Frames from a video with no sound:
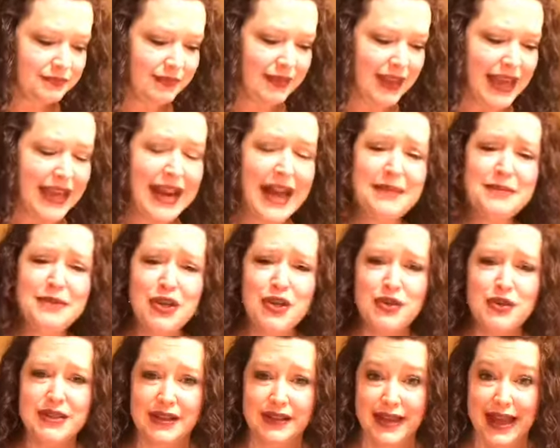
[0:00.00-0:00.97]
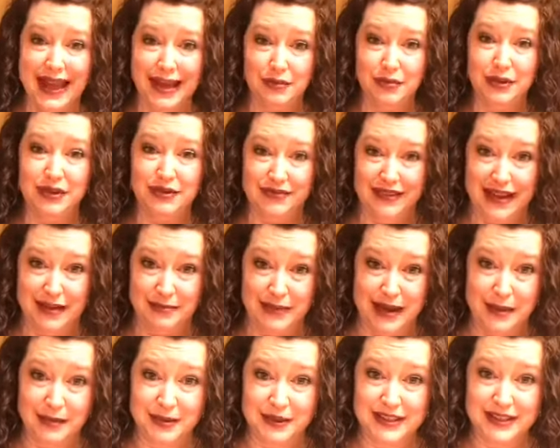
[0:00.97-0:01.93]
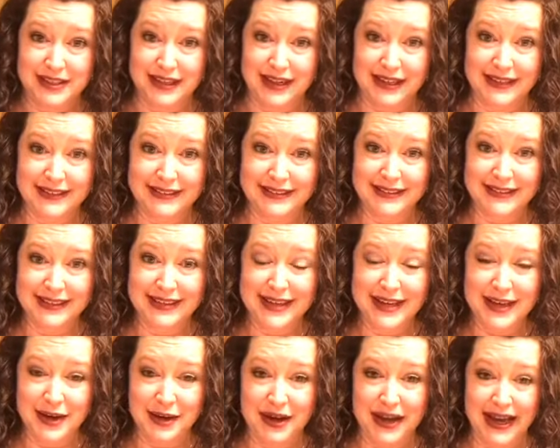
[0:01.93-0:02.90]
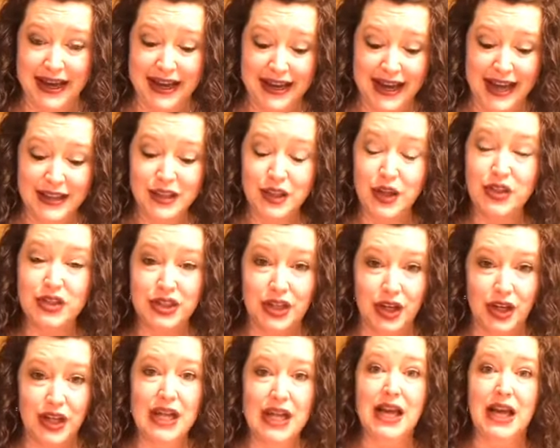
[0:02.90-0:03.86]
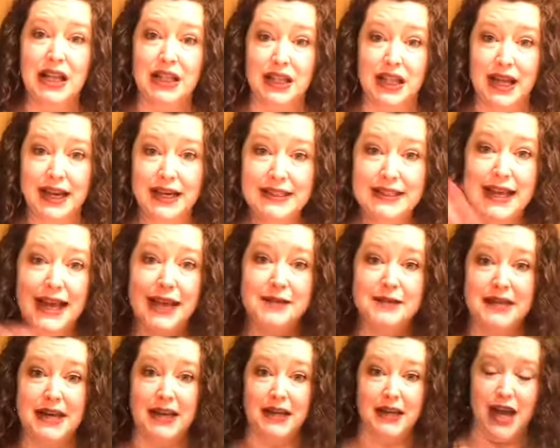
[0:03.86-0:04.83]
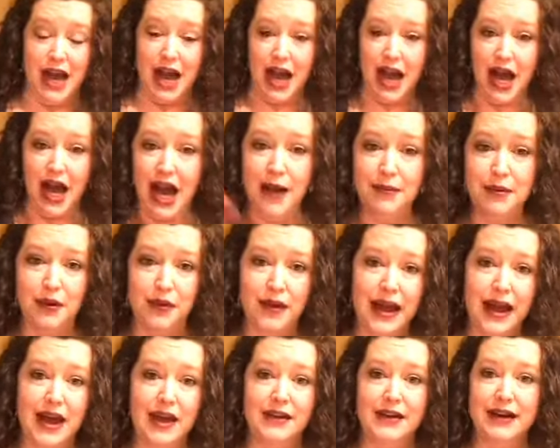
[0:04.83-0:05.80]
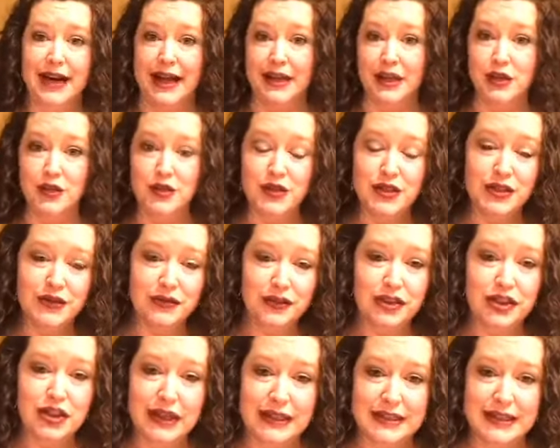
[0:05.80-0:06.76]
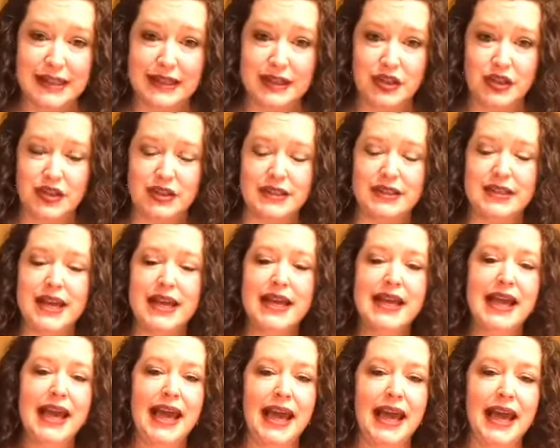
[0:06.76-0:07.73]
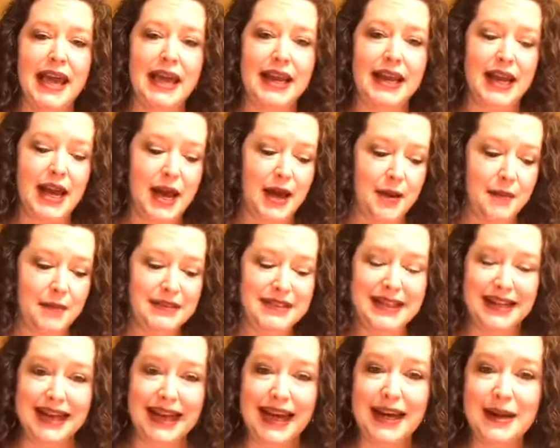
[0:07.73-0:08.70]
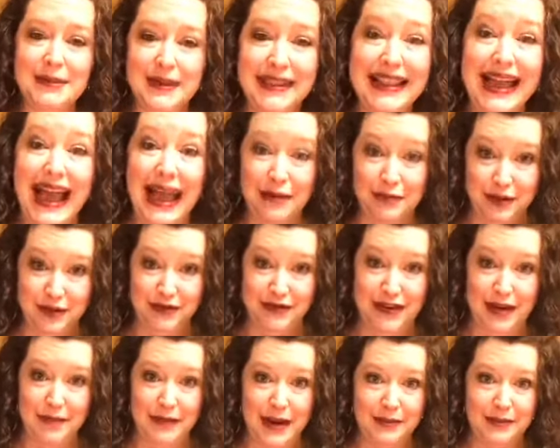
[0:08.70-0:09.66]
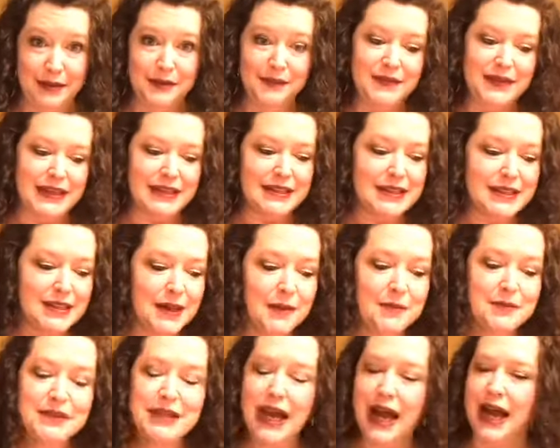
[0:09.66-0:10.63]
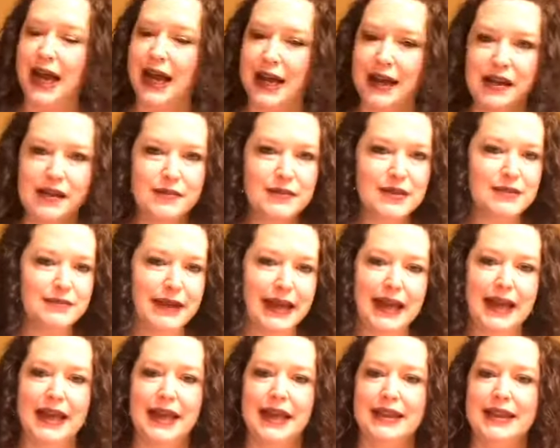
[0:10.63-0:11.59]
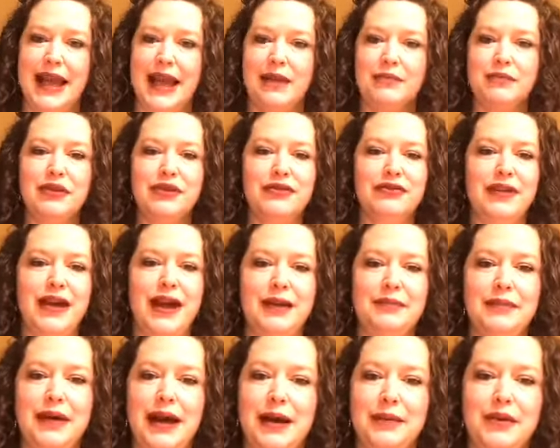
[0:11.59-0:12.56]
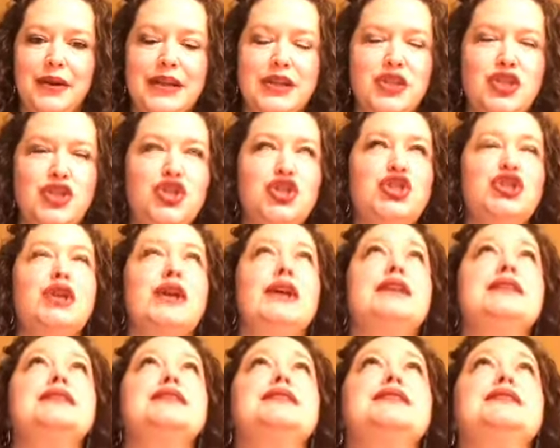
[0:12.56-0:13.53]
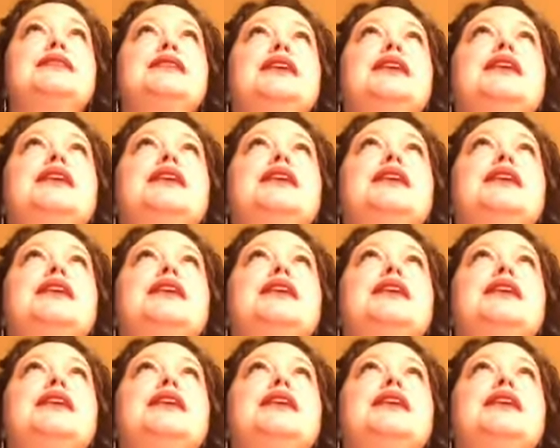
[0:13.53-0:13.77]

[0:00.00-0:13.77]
and I'm using the Amplified Bible tonight. Okay, I told y'all a lot of times I, I, hop around and I use different translations, and um, tonight I'm in the Amplified Bible. And sometimes, man, the Amplified Bible is just